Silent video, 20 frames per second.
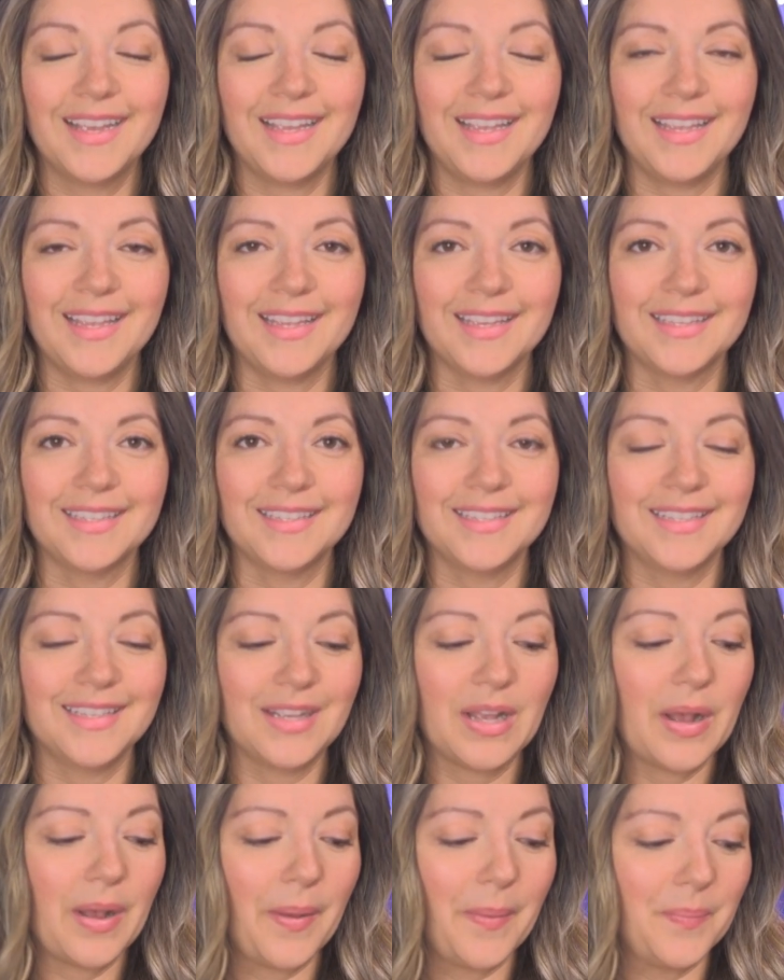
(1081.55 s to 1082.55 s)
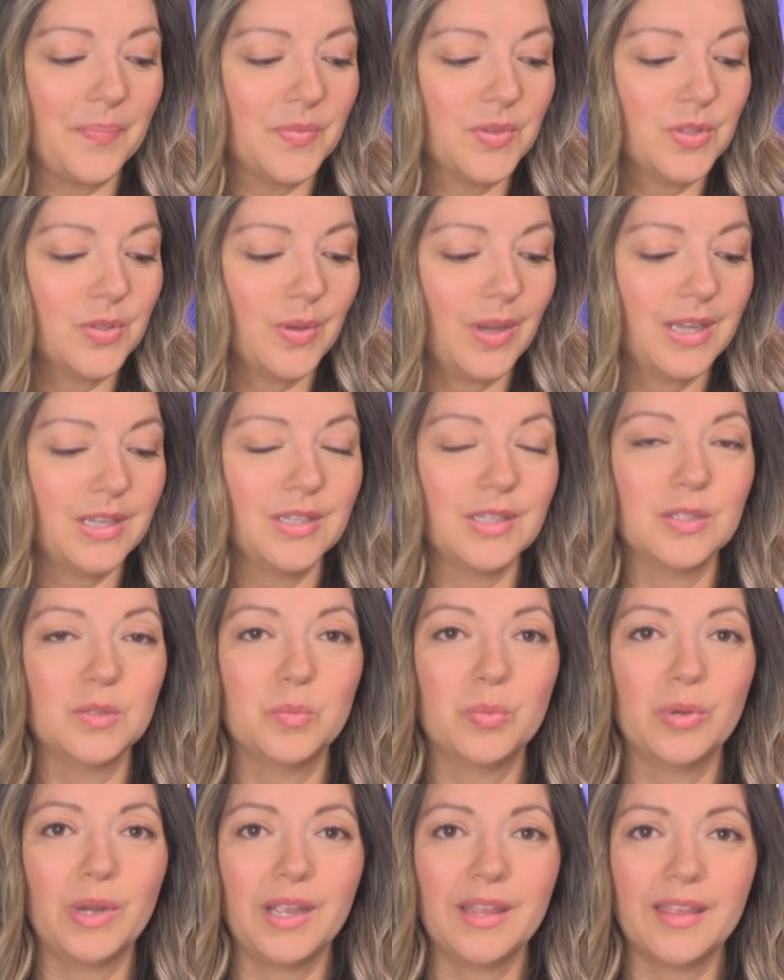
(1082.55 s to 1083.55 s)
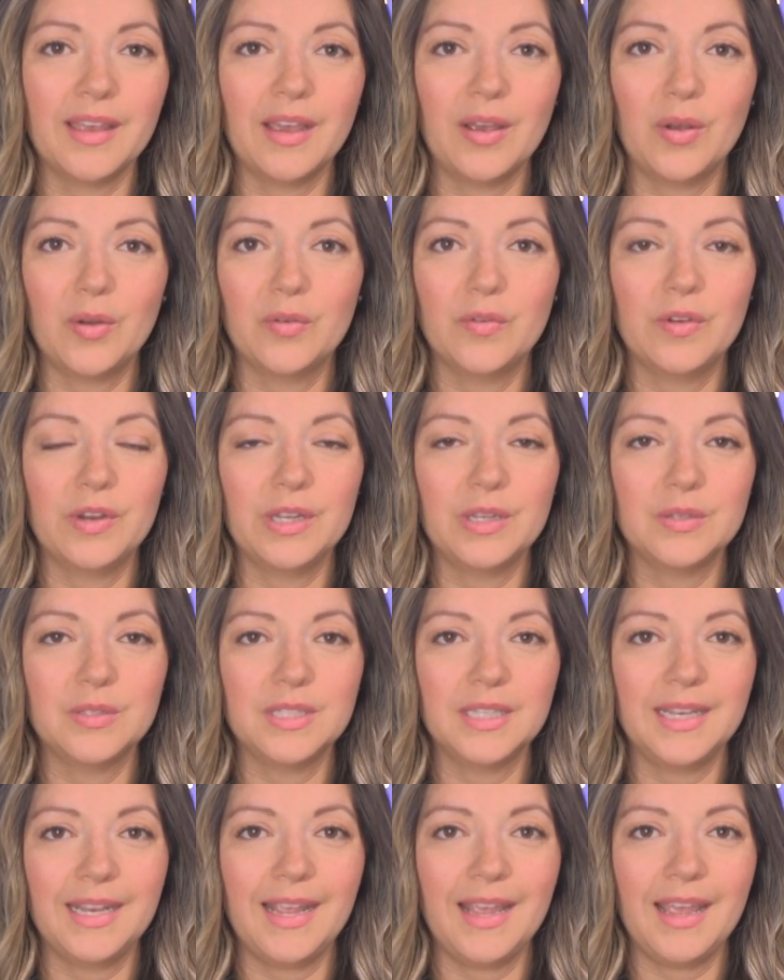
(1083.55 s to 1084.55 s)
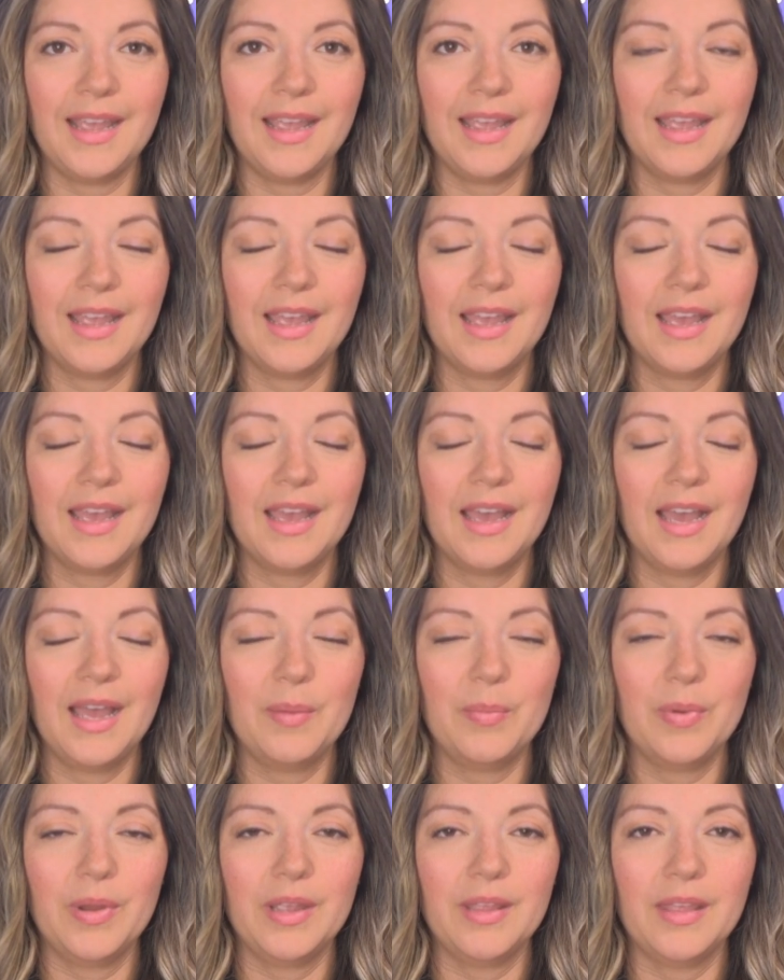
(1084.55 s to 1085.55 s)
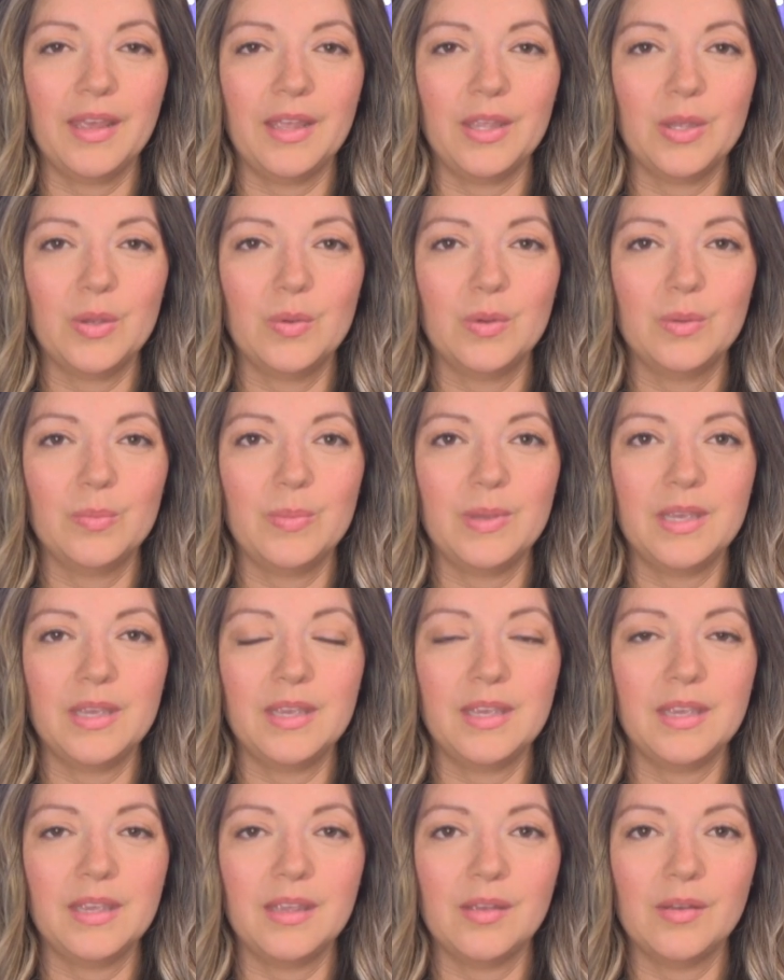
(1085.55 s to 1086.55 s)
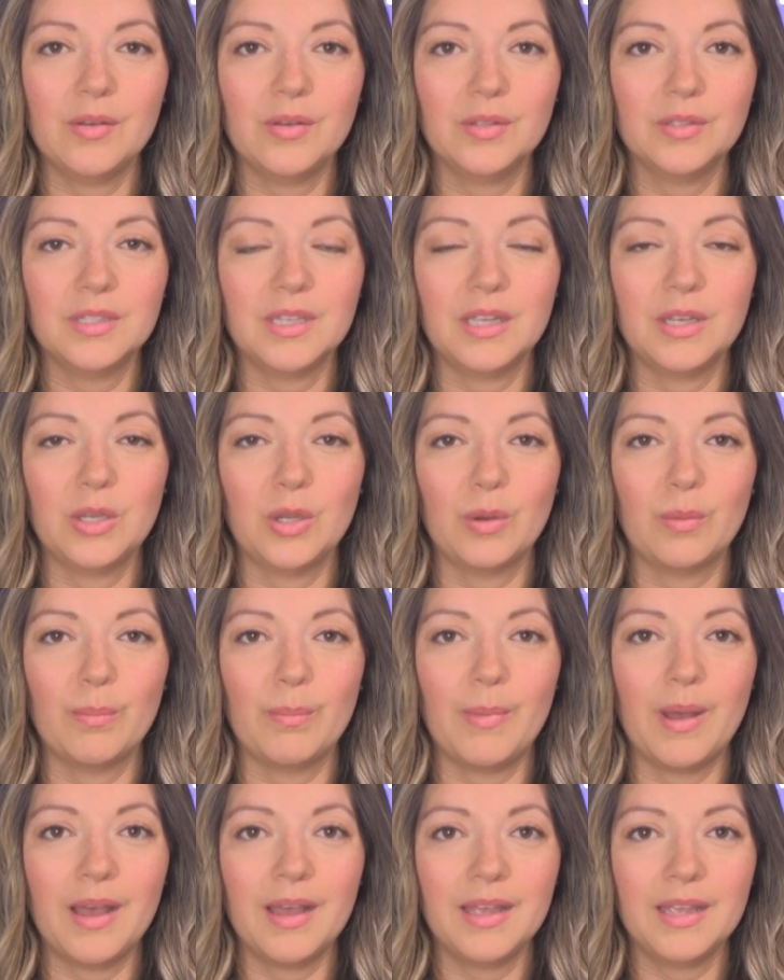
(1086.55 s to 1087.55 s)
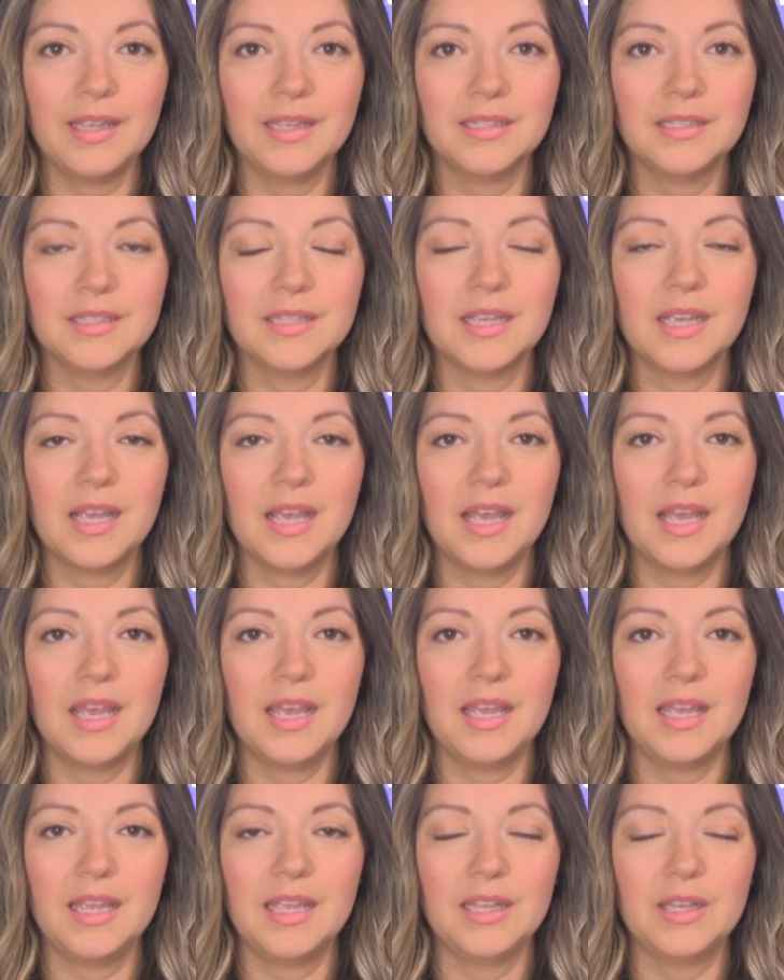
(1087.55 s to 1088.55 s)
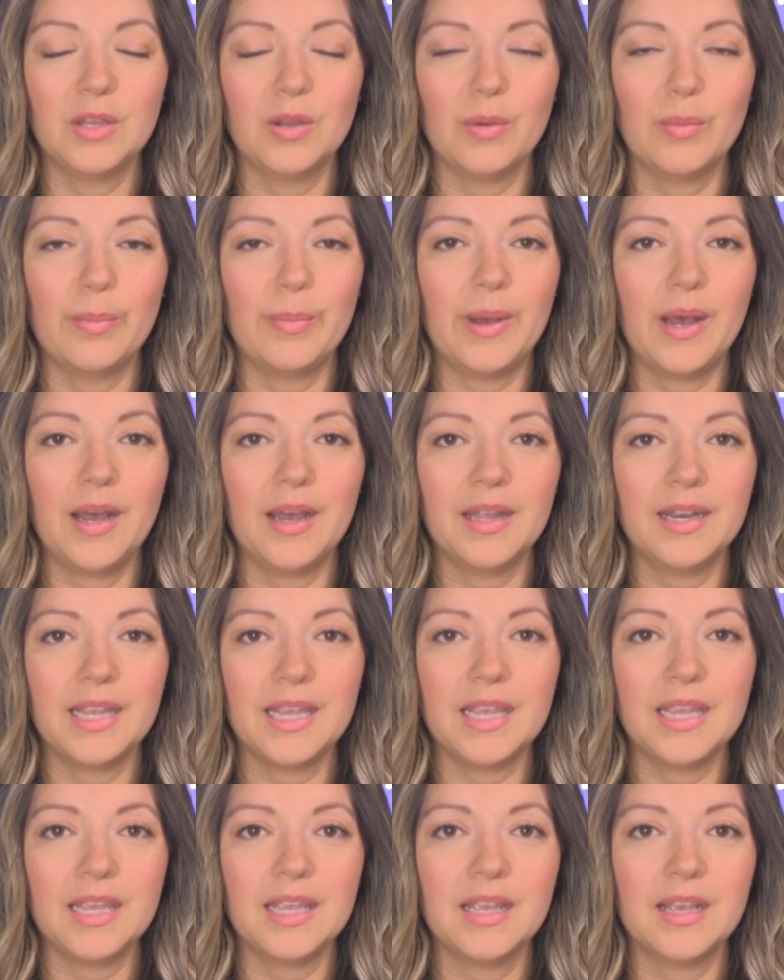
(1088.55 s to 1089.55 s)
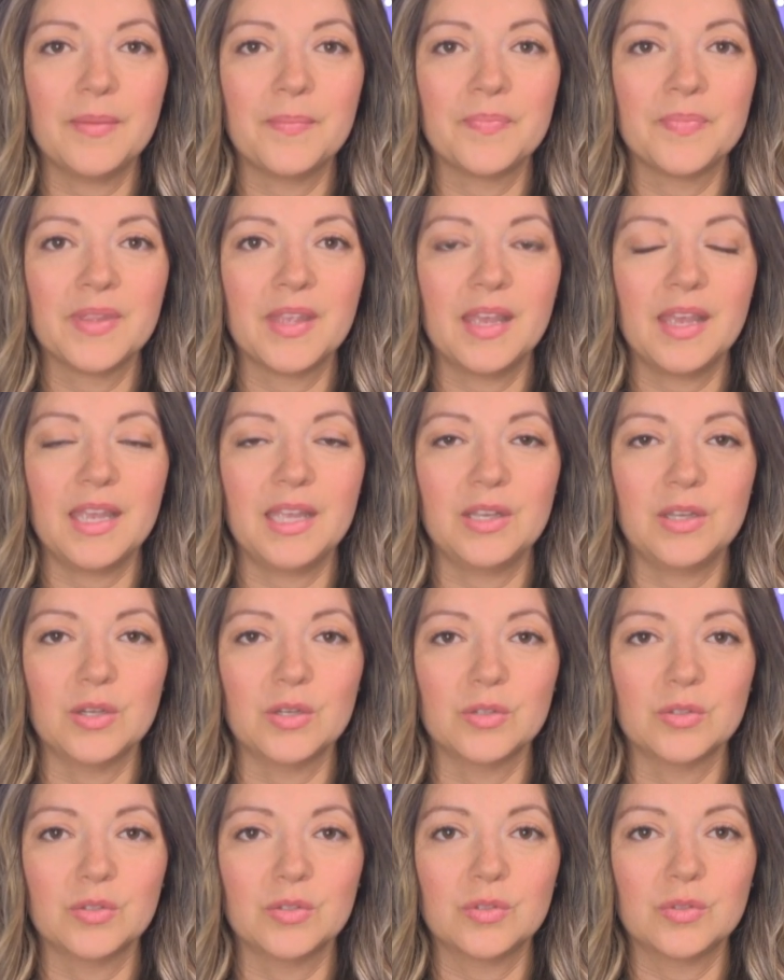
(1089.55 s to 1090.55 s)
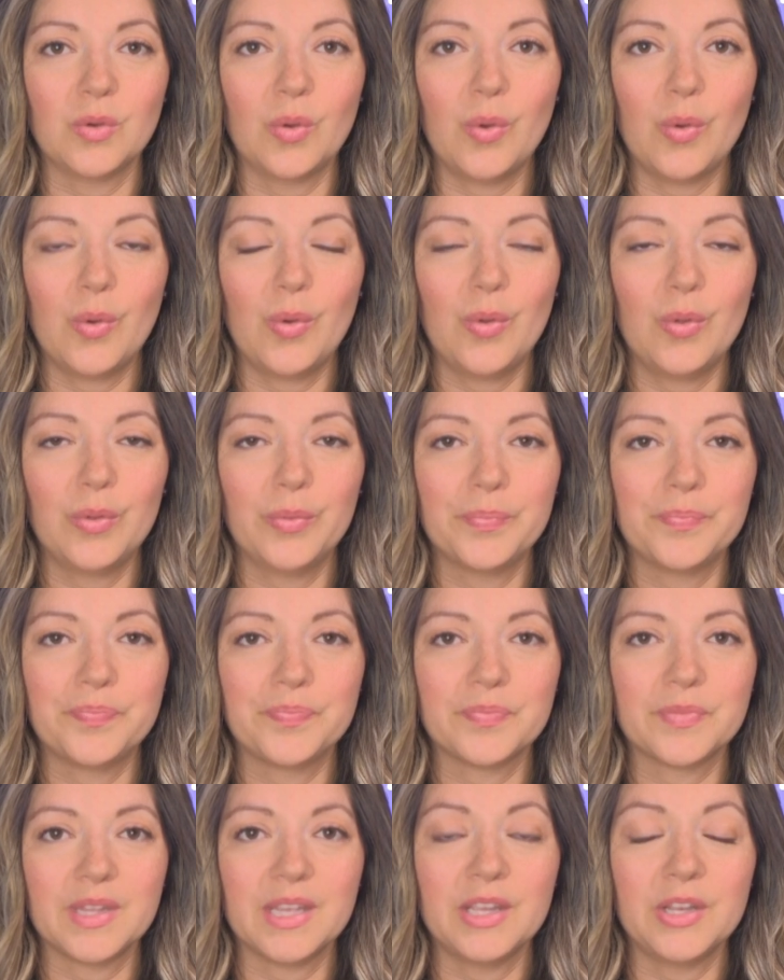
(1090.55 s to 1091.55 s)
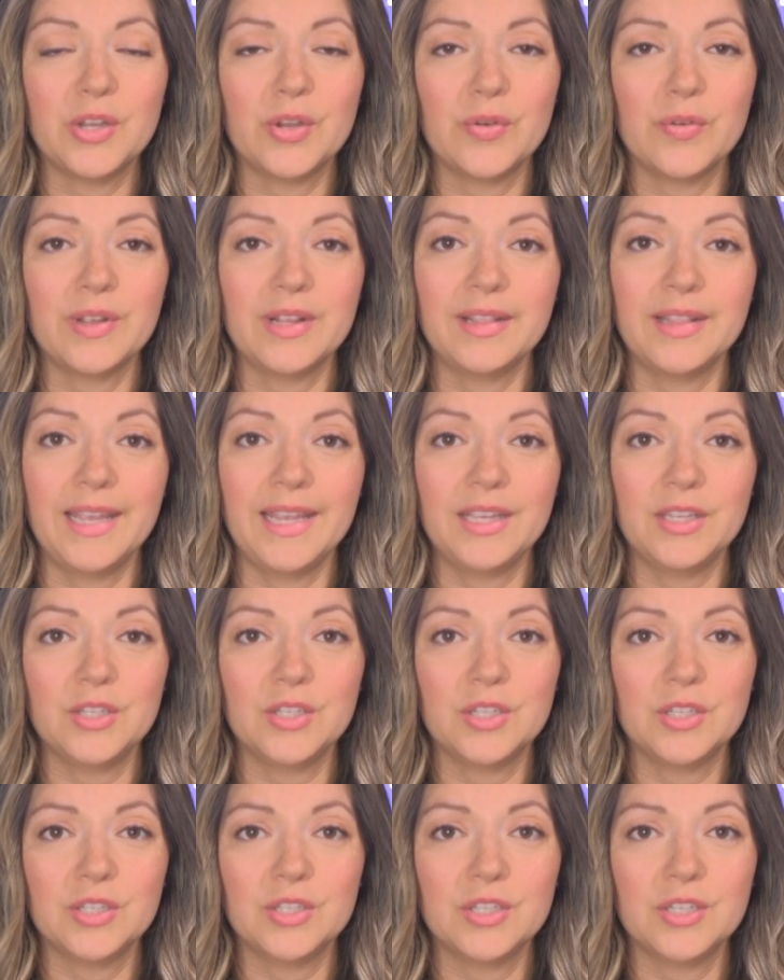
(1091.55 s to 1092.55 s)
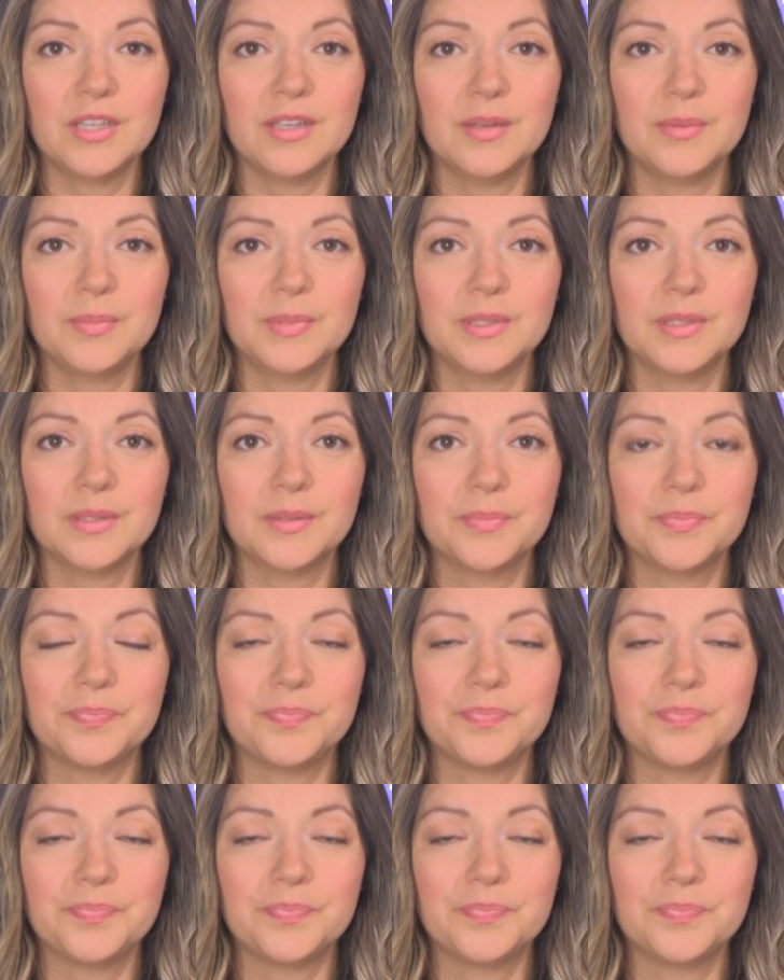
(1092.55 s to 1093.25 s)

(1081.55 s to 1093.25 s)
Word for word: And um, so I just pray that over you today. Pray that you would be healed in your mind, in your body, in your soul, in your relationships,